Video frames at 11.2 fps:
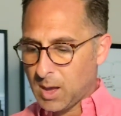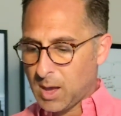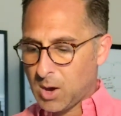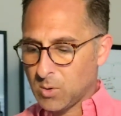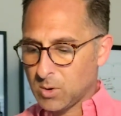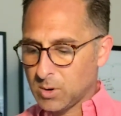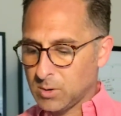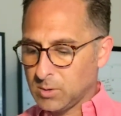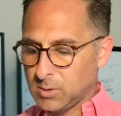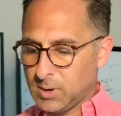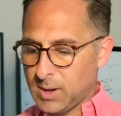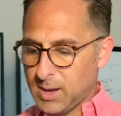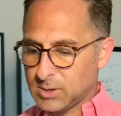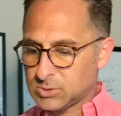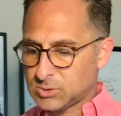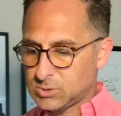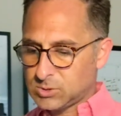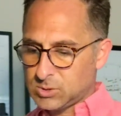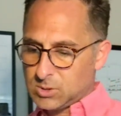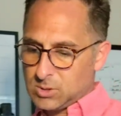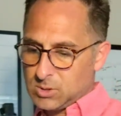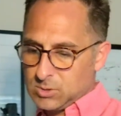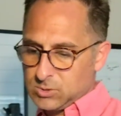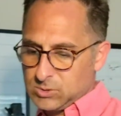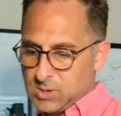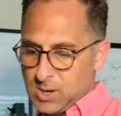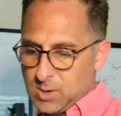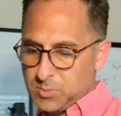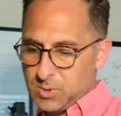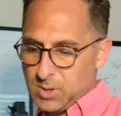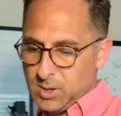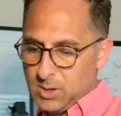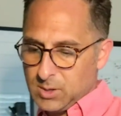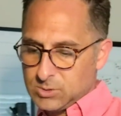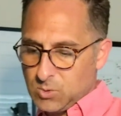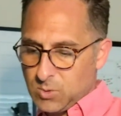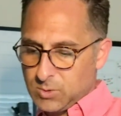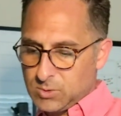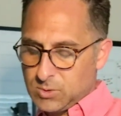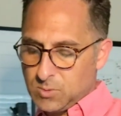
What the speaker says: Our next sampling is going